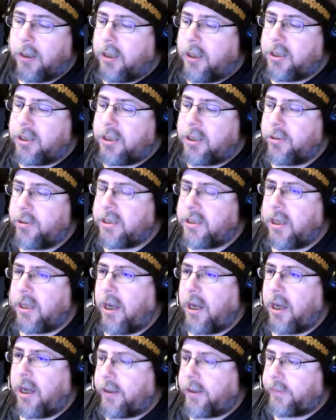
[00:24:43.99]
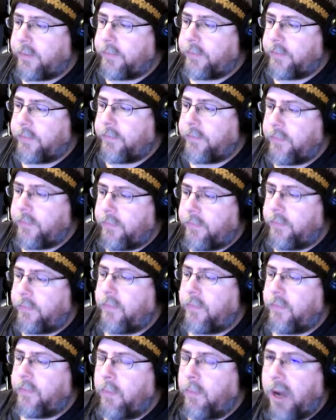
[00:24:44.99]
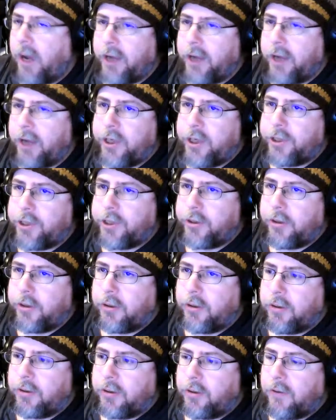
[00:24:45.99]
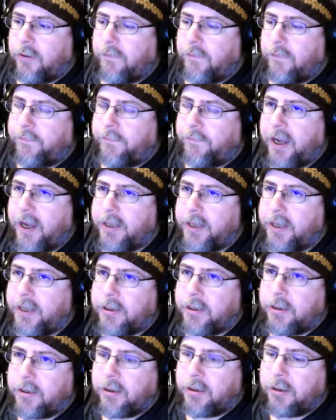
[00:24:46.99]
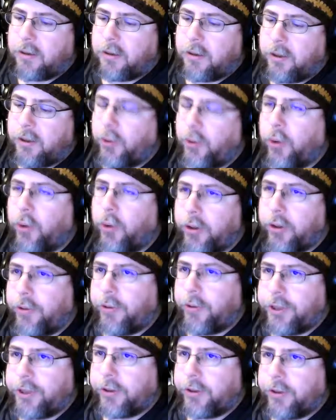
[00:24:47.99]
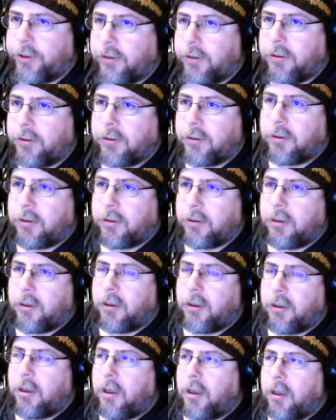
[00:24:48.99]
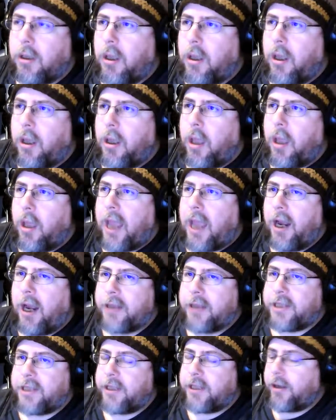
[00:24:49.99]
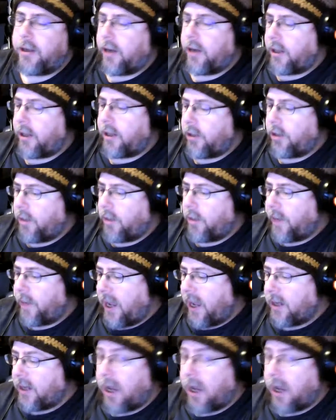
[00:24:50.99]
So he's like, my creature fights your creature. And I sit there and I look at my hand.